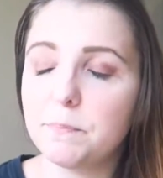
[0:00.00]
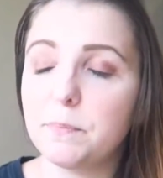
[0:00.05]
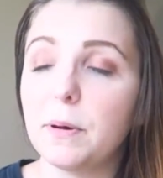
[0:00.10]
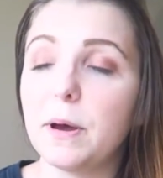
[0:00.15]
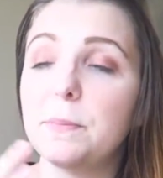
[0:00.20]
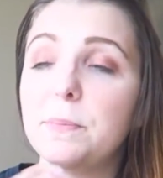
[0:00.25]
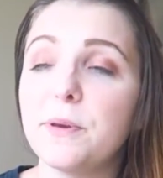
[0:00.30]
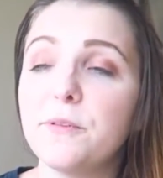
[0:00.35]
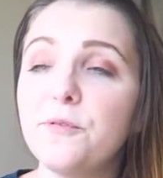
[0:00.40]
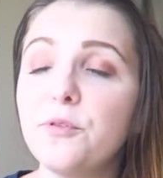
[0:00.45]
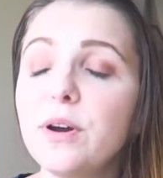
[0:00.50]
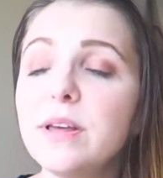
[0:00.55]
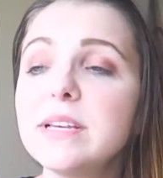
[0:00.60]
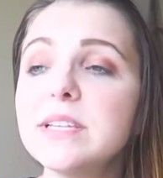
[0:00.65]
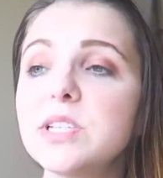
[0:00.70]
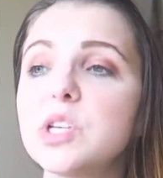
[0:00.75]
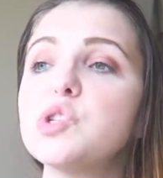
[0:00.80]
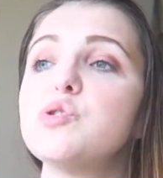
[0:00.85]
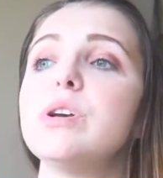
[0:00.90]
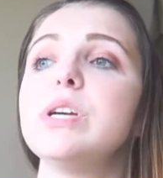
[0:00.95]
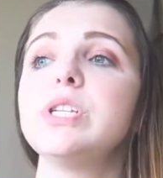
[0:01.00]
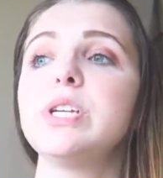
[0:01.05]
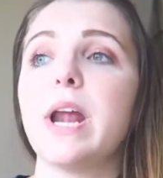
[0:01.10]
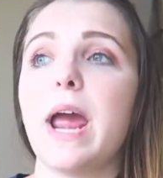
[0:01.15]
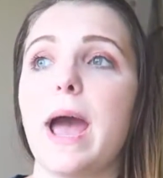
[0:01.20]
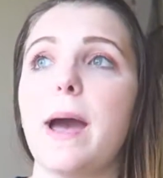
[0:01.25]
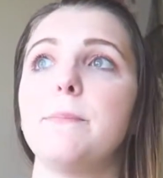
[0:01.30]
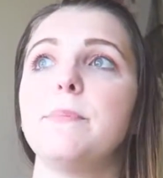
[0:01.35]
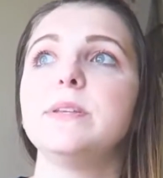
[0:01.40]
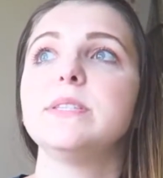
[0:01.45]
But before the situation
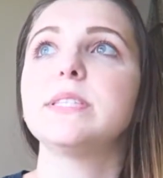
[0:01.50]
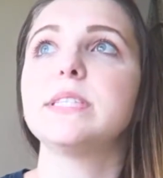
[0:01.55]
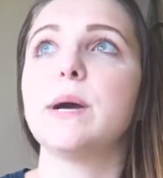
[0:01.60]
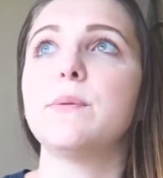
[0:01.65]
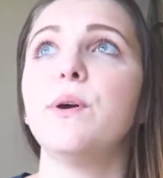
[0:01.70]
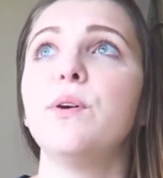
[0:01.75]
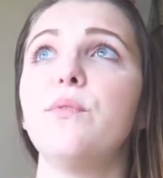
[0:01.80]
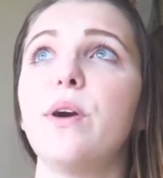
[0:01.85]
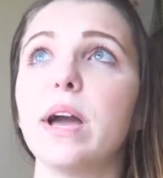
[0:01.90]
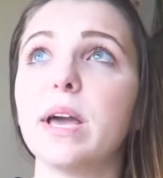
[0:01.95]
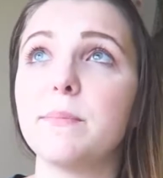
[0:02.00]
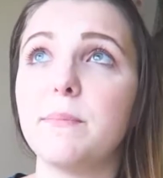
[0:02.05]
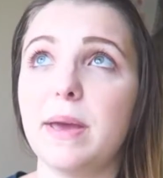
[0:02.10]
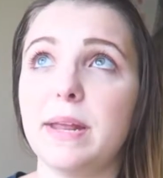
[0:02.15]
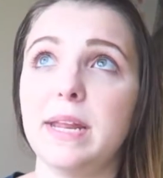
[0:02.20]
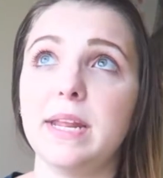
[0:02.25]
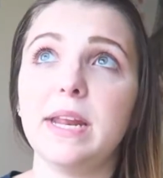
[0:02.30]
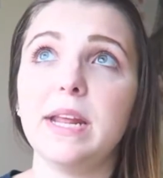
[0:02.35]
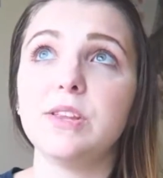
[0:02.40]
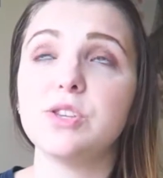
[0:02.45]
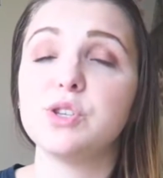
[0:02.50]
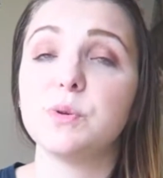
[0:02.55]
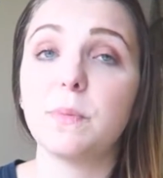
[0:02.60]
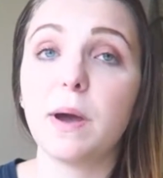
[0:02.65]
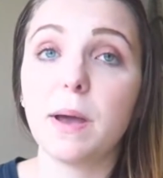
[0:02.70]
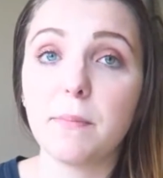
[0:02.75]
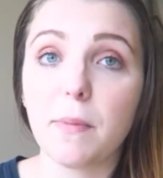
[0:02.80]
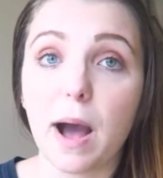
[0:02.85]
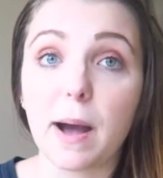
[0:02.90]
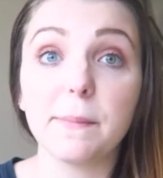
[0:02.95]
happened, someone recommended it to
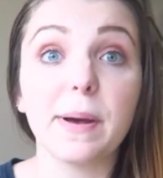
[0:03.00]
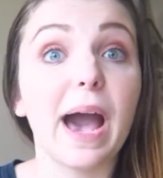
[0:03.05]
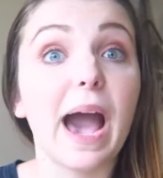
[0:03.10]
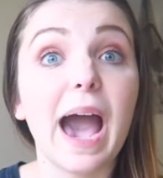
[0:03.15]
my mom.